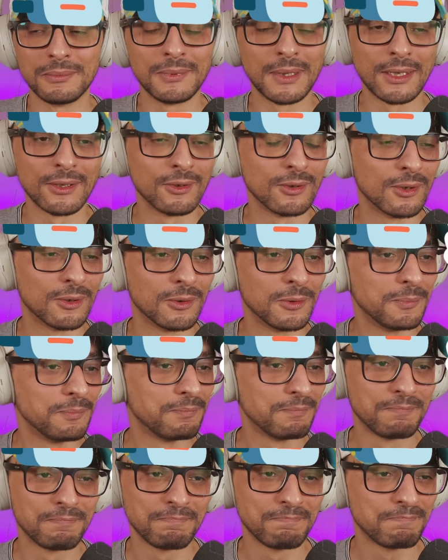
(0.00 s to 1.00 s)
I don't know,
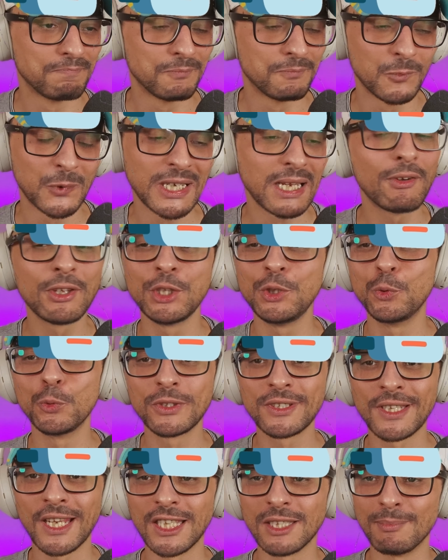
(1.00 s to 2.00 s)
whatever the
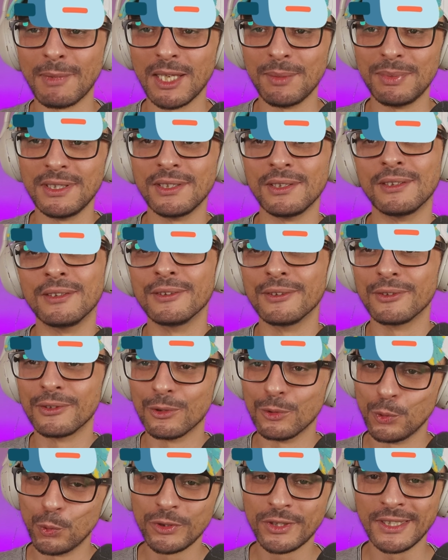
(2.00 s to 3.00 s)
use case may be,
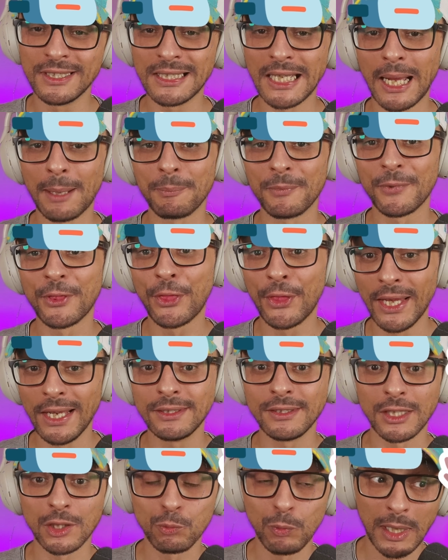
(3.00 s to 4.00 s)
loosening up
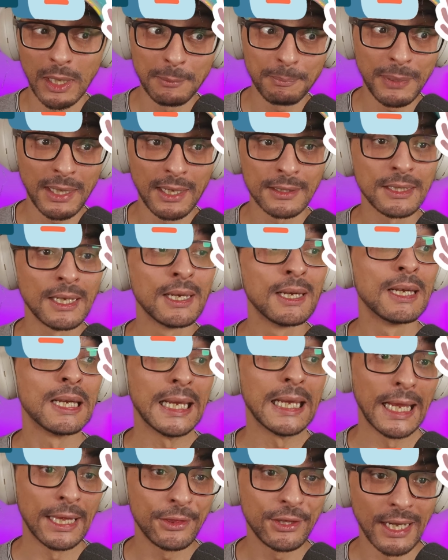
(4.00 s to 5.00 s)
things is one part.
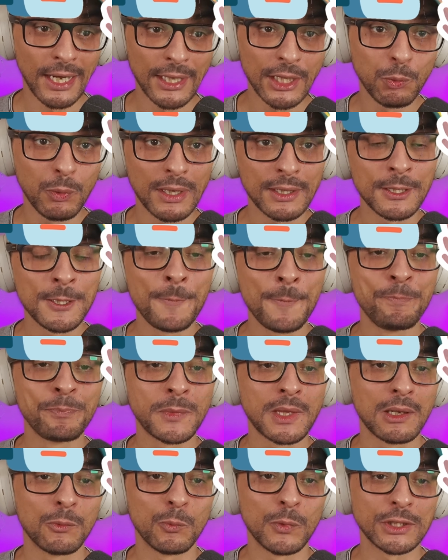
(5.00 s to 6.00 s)
And the other one,
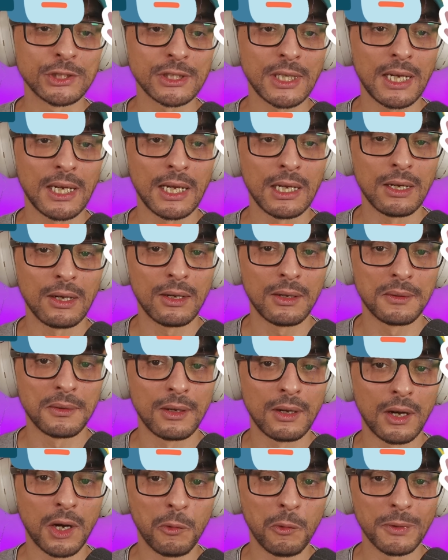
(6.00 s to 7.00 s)
which I
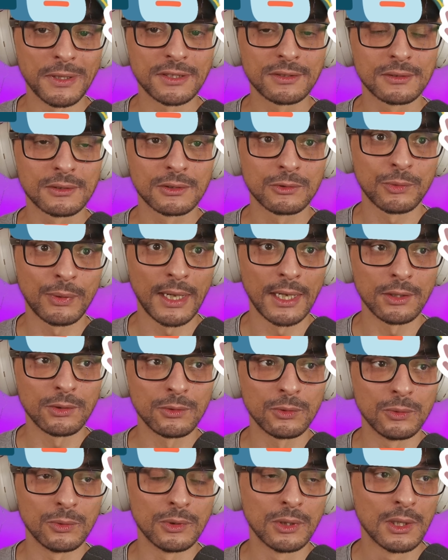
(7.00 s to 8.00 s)
always try
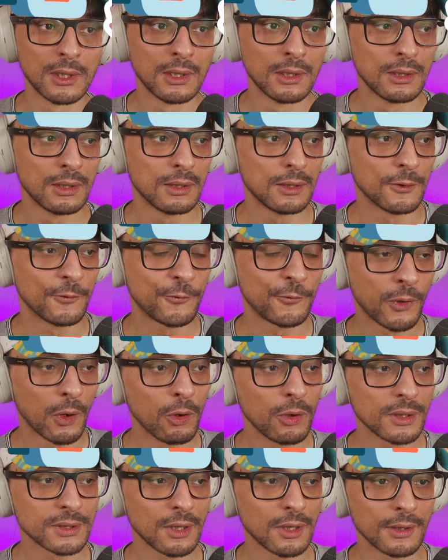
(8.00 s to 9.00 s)
to
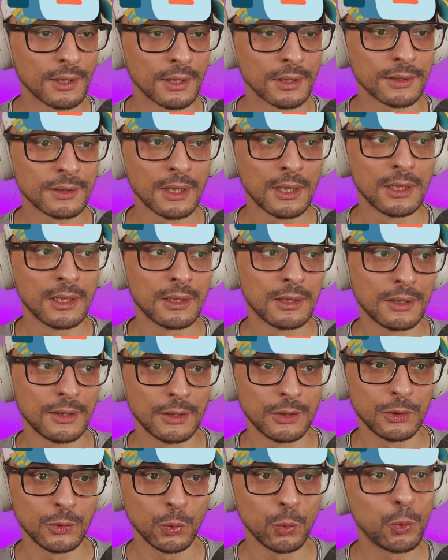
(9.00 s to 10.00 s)
focus on, is
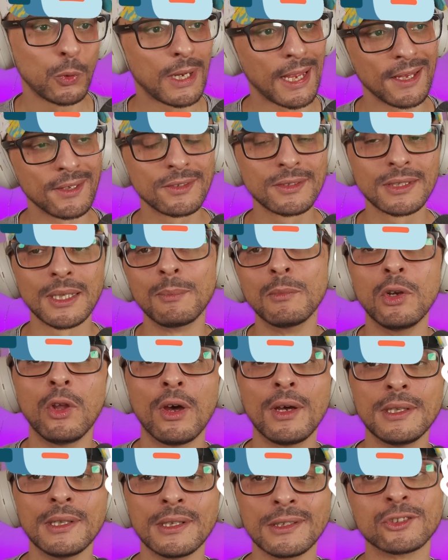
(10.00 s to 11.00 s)
you had some
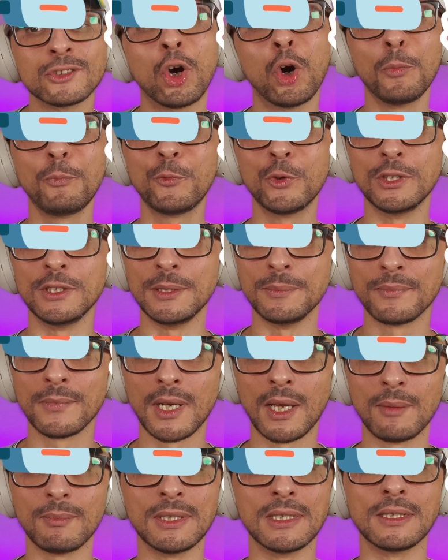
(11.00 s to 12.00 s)
learnings, hopefully.
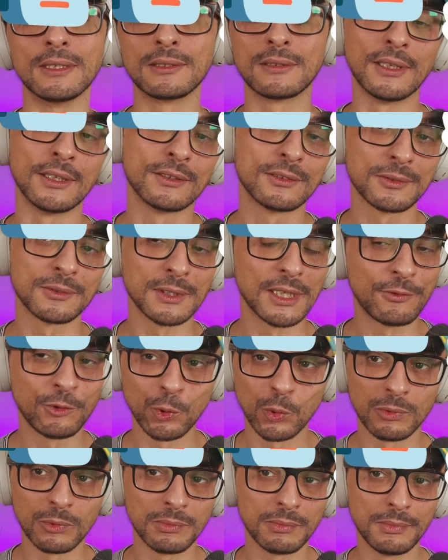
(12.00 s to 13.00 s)
I mean, it's if
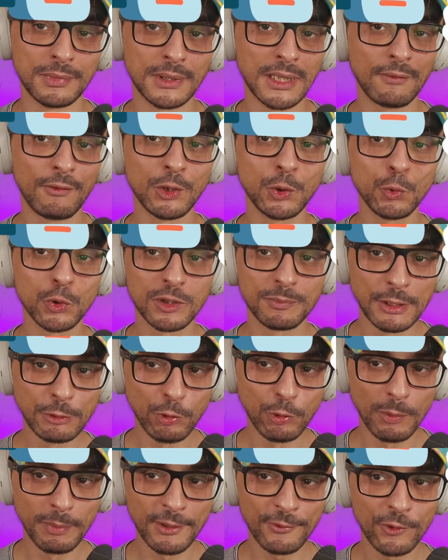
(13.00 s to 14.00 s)
you never used
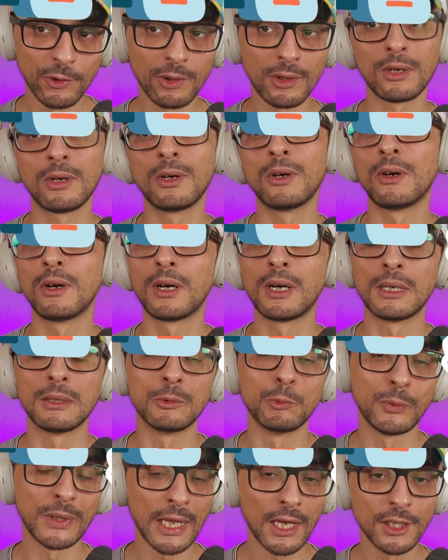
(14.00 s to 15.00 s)
Miro before or
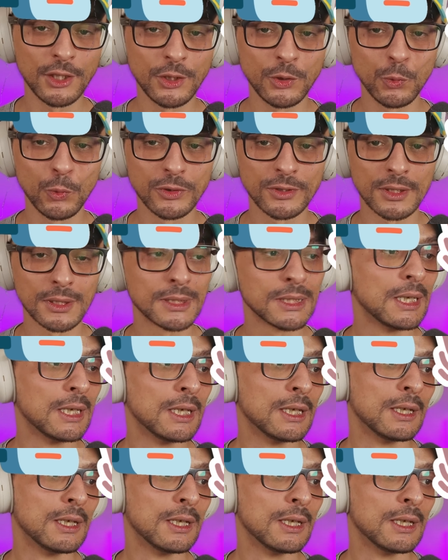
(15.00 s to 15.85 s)
rarely use it,